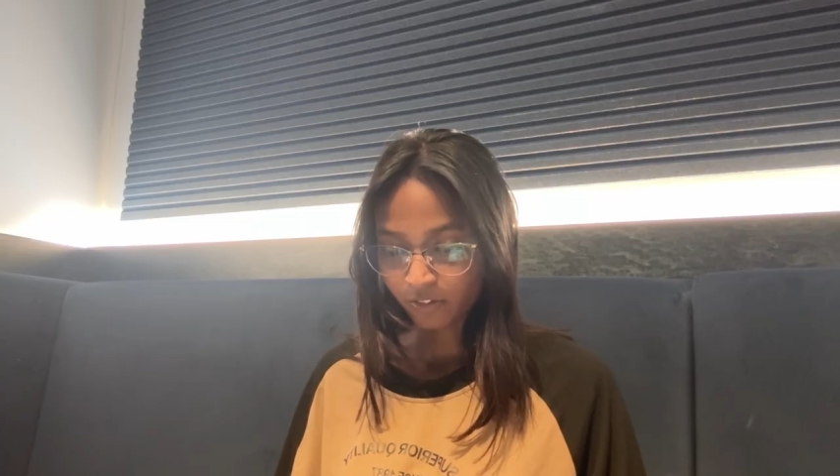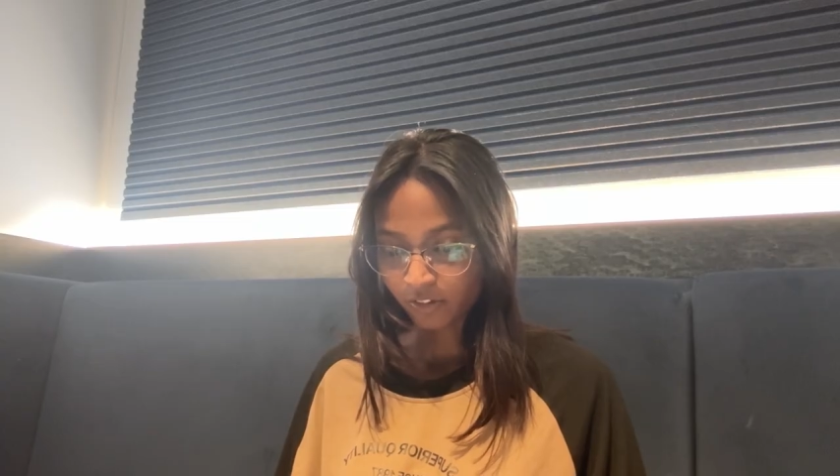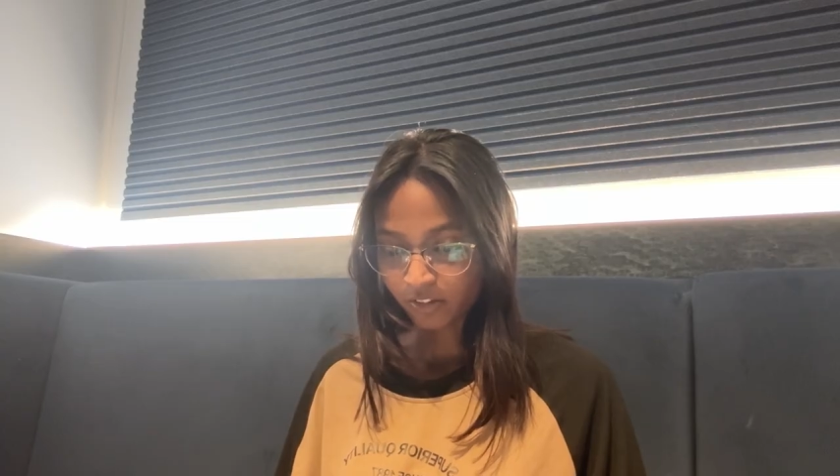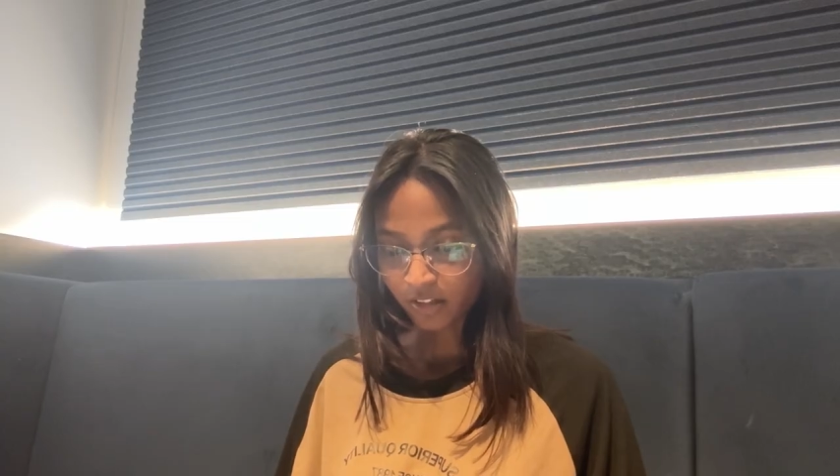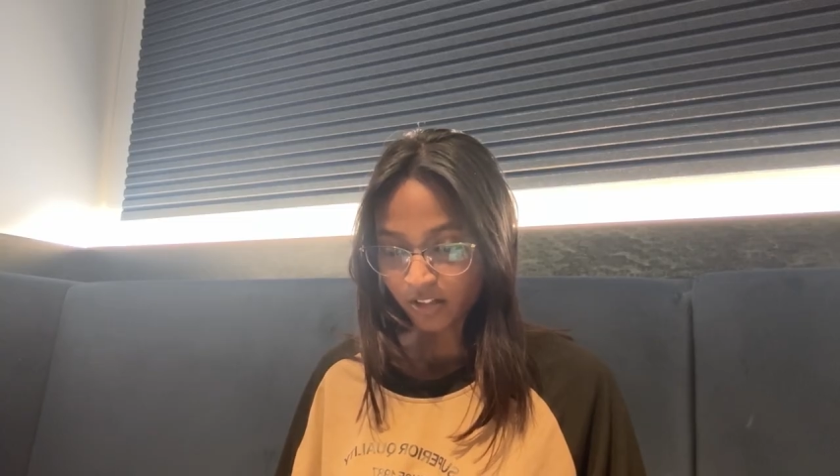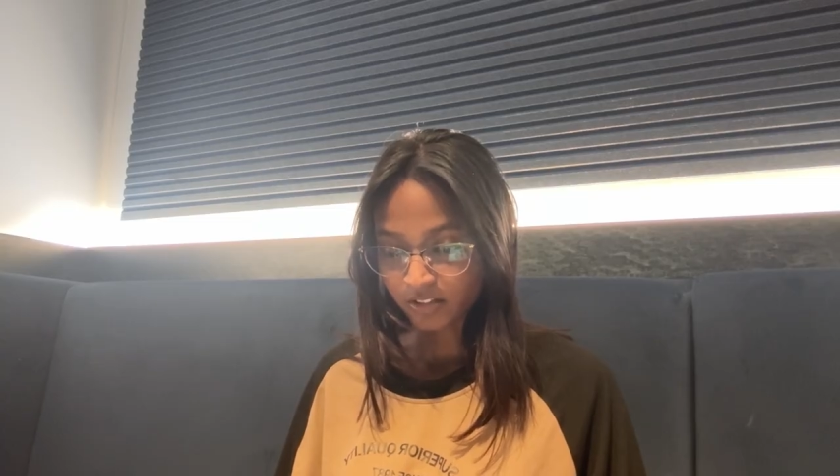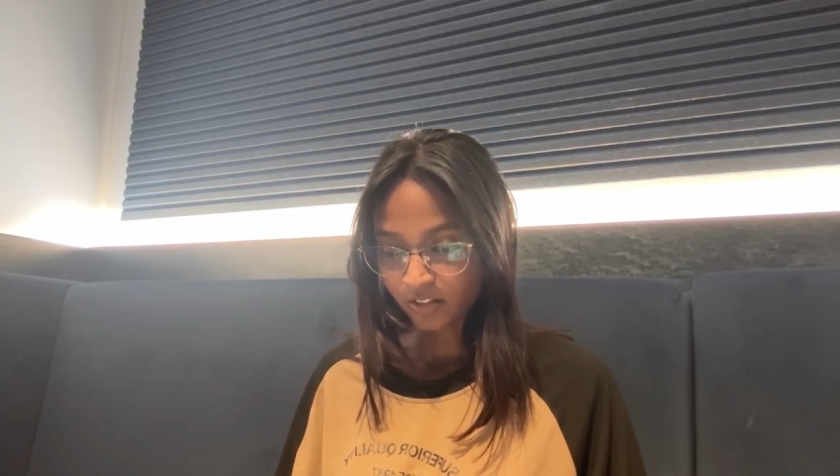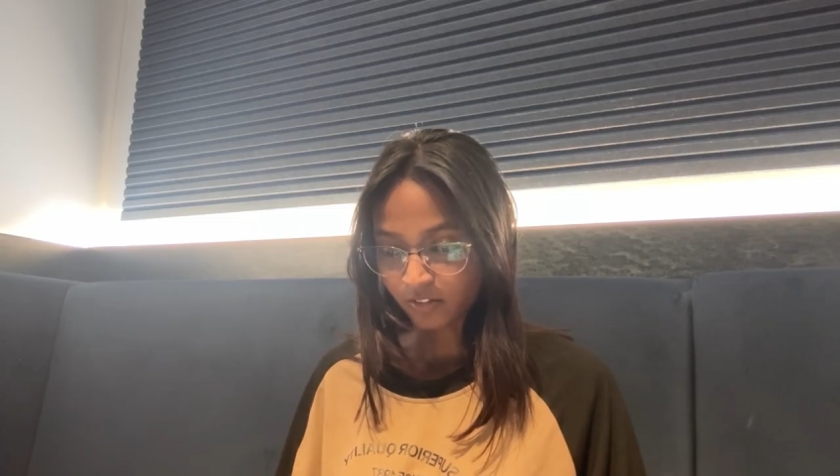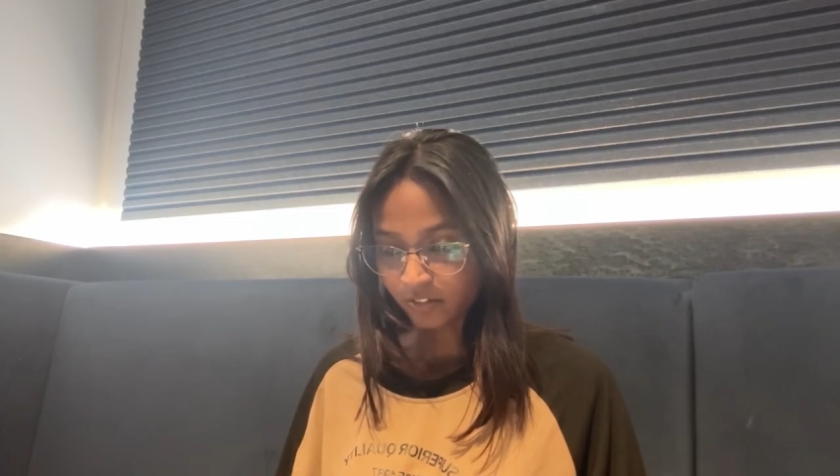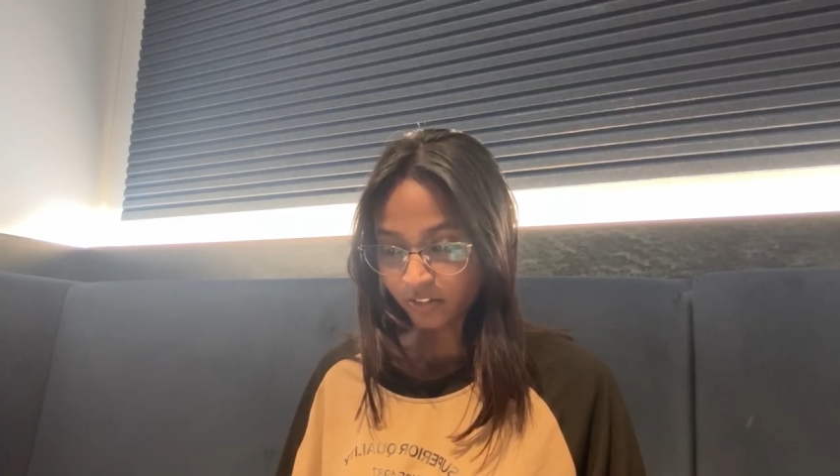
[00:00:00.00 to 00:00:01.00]
for the rounds
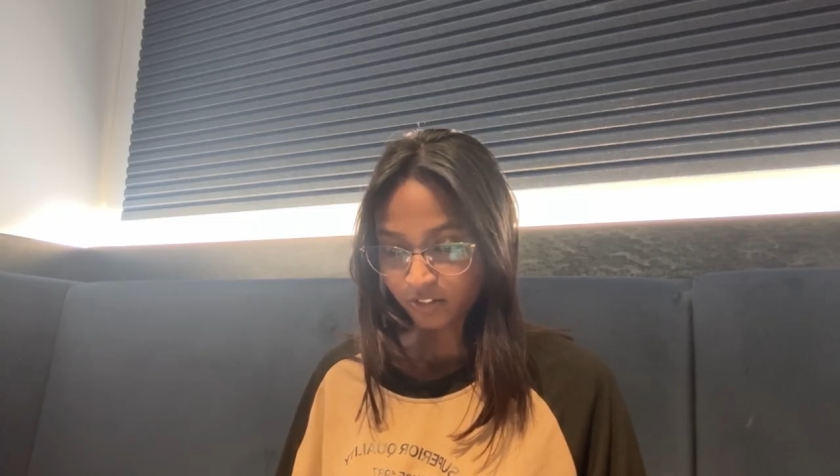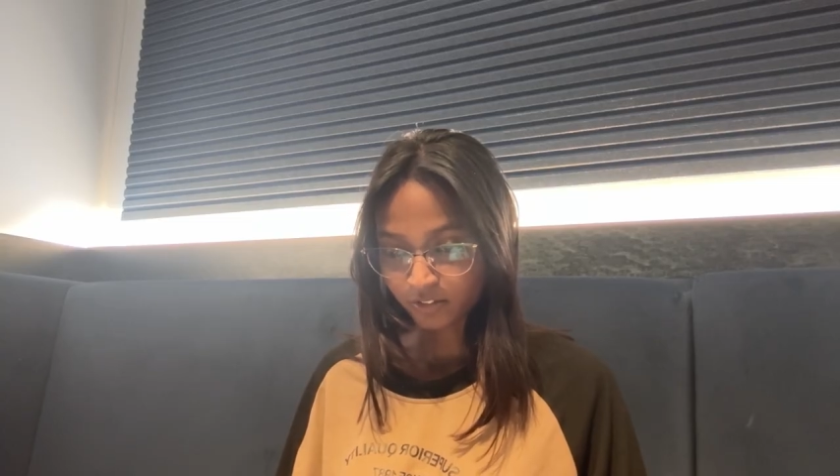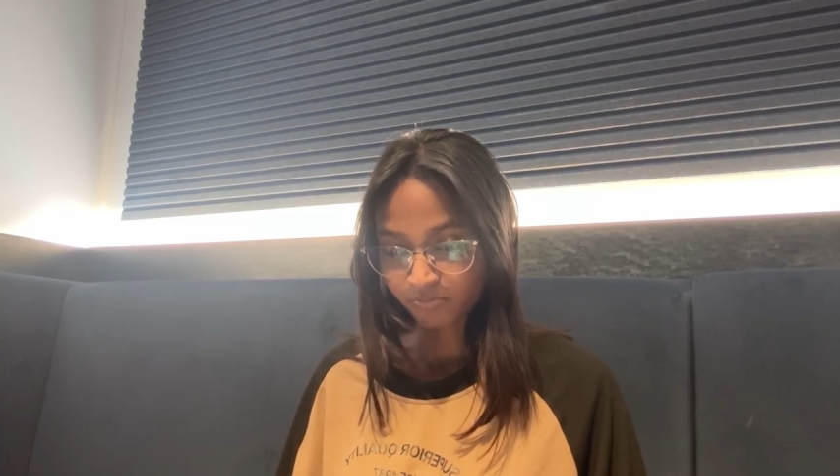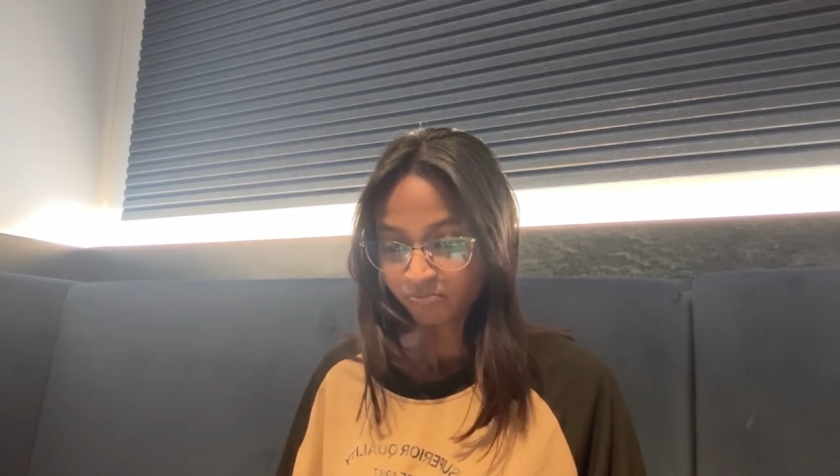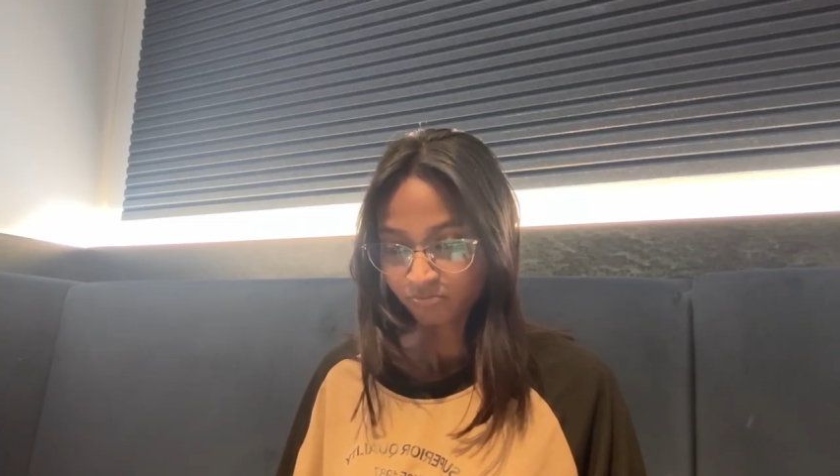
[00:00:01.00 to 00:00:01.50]
covered.